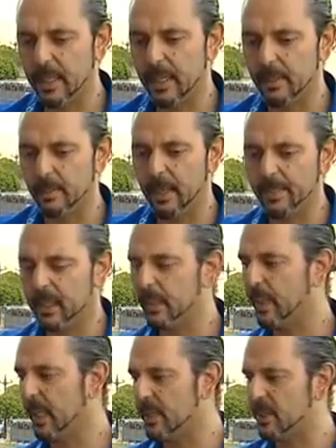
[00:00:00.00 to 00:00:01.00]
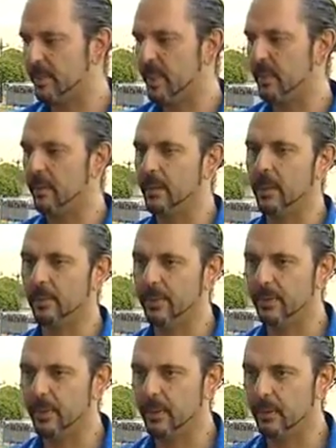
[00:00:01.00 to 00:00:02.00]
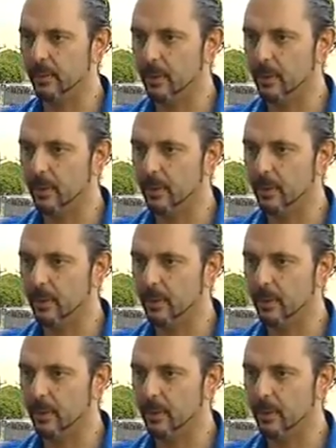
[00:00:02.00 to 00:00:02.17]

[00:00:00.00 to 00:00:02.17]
and by Bilderberg I just mean the